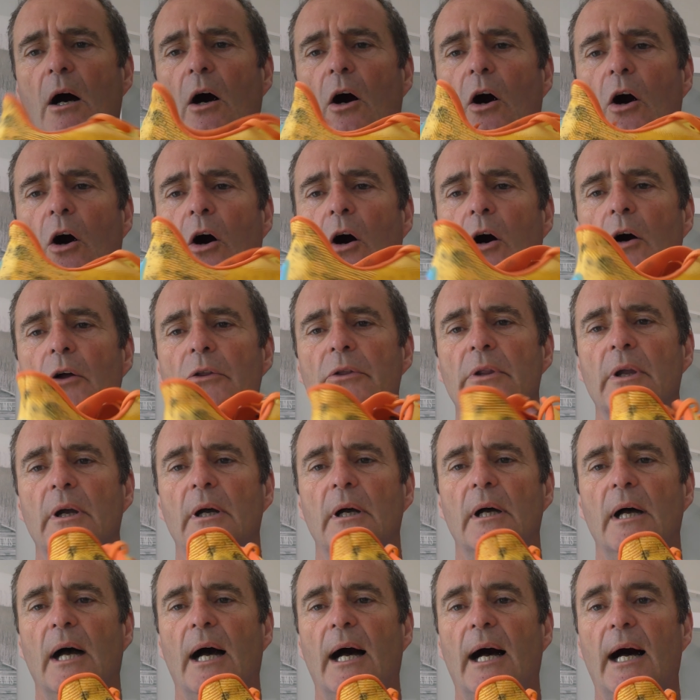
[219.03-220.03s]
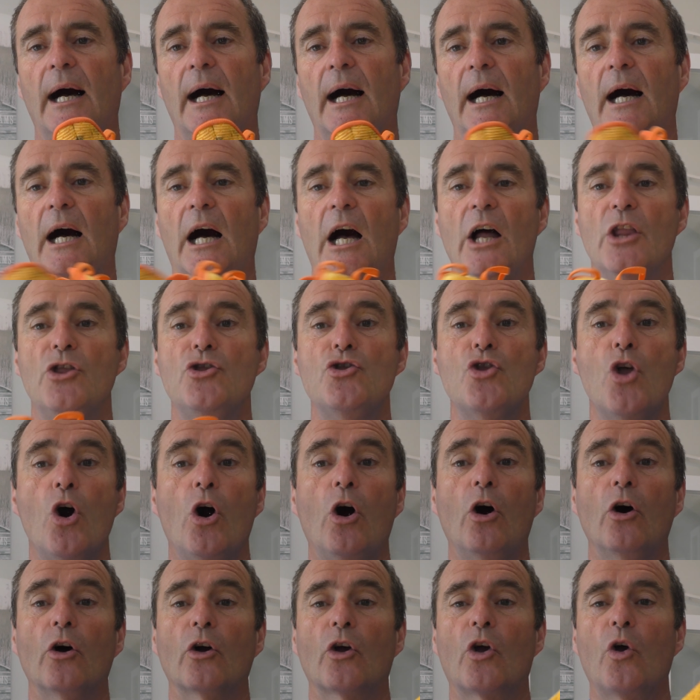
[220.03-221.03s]
on a
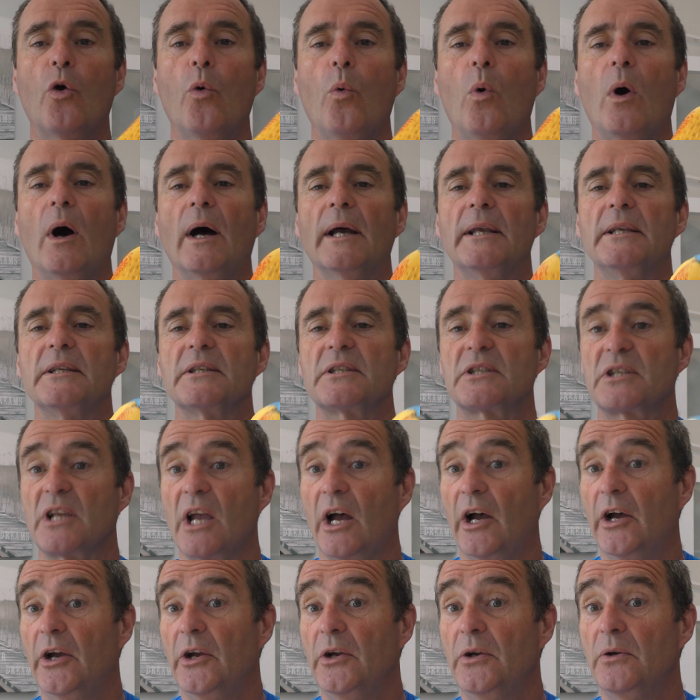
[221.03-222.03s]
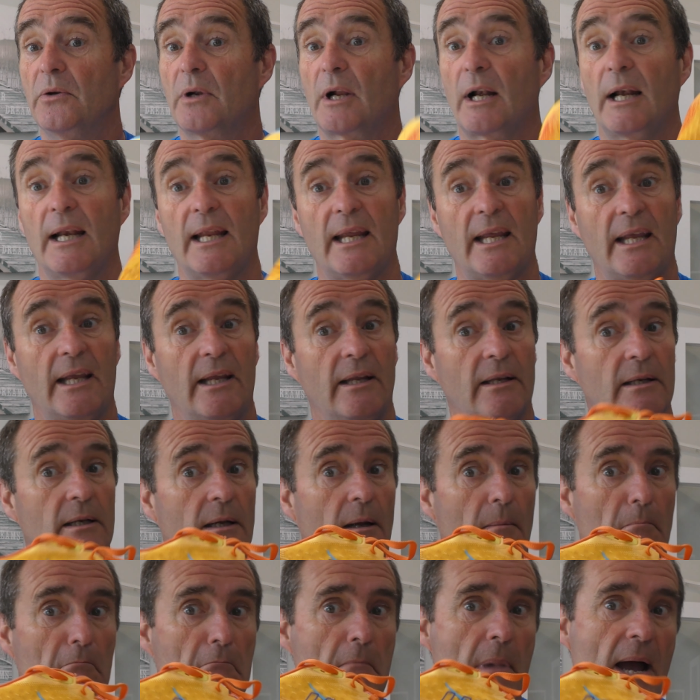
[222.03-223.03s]
not quite so clean
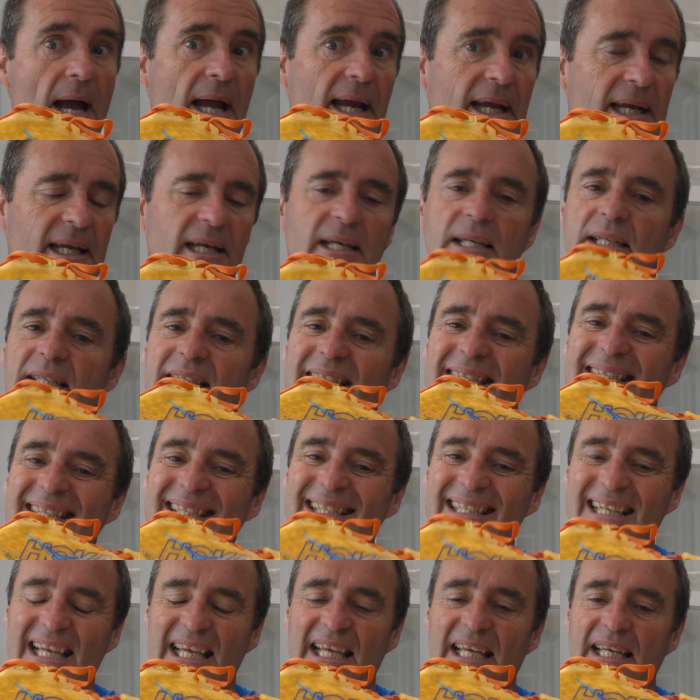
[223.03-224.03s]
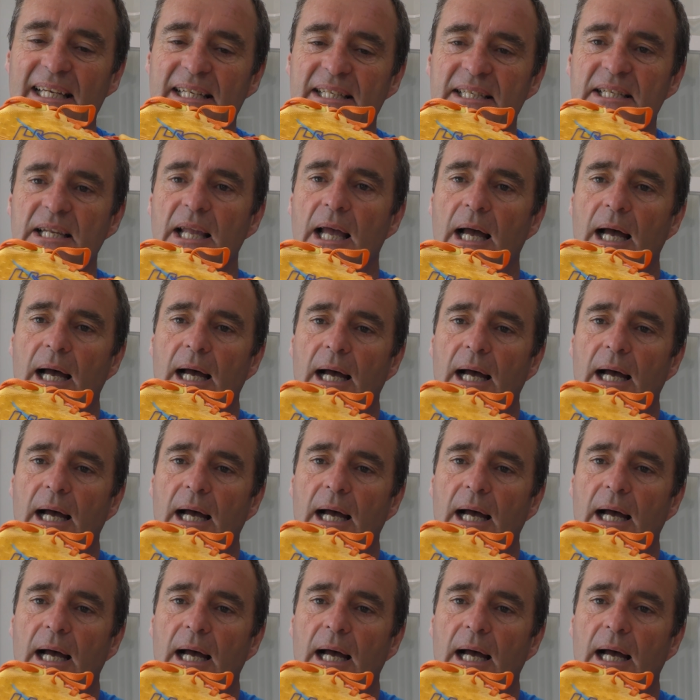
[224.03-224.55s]
Mach 6.